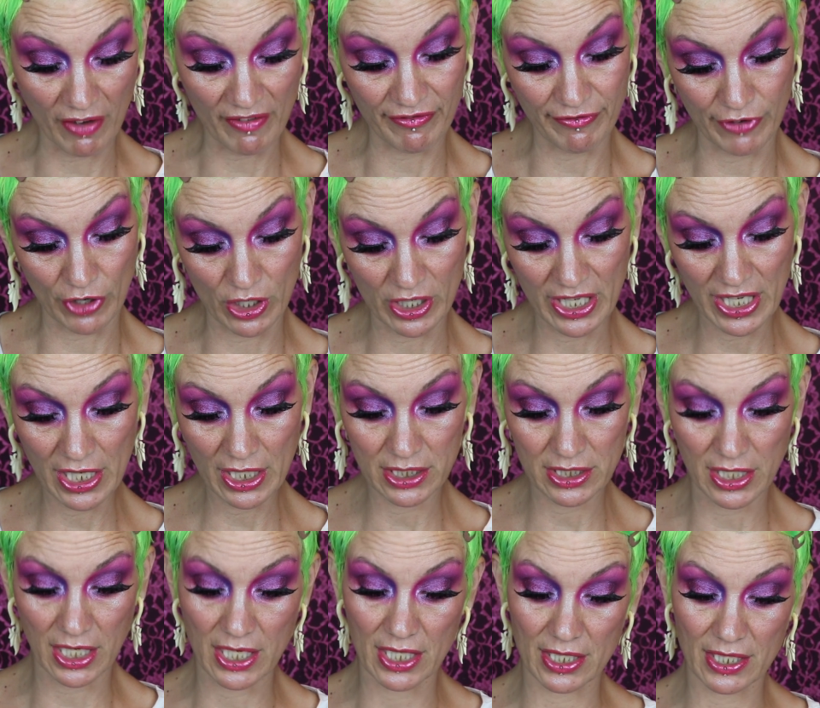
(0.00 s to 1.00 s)

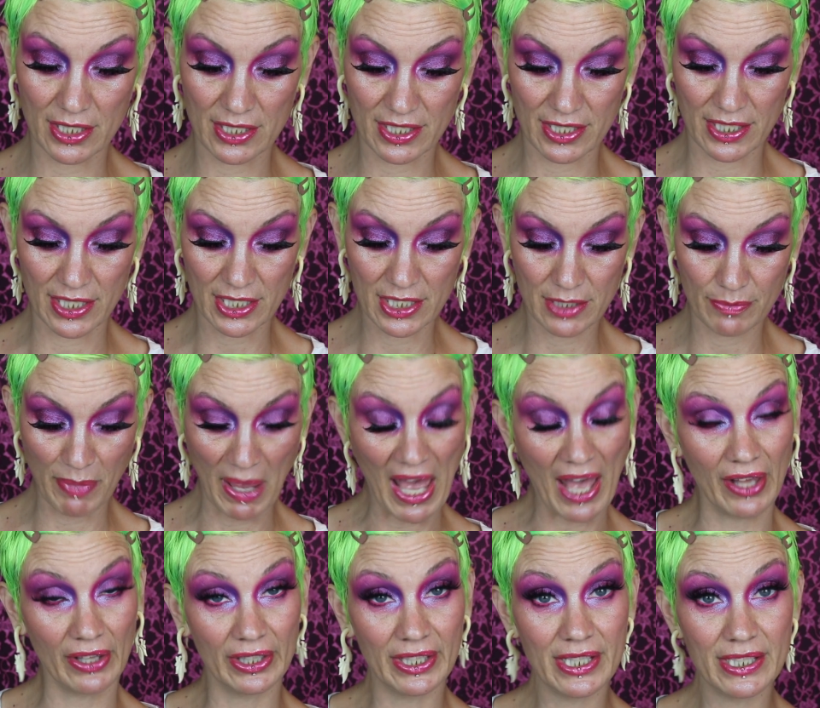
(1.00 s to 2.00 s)
verdict is this
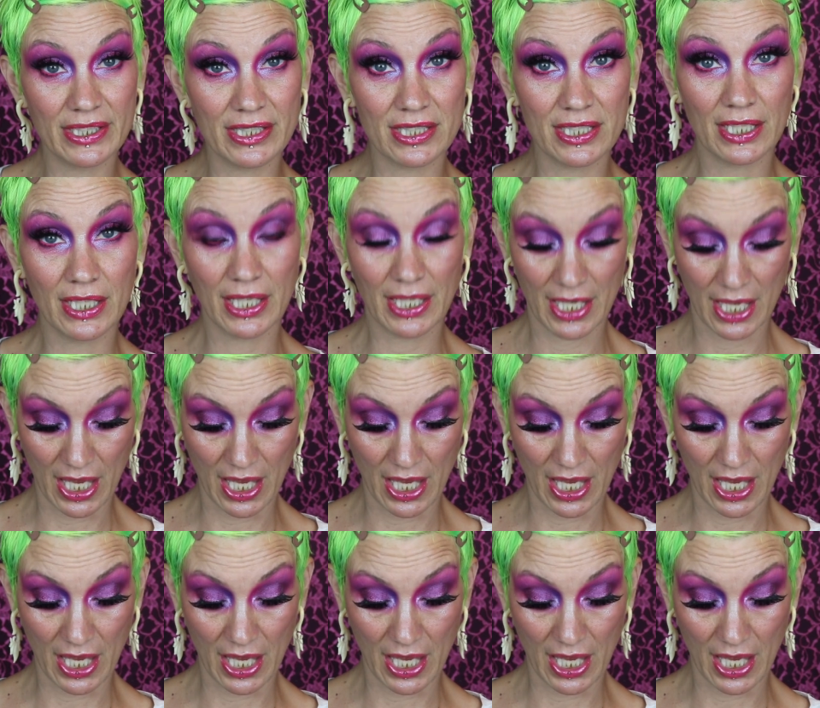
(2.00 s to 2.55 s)
palette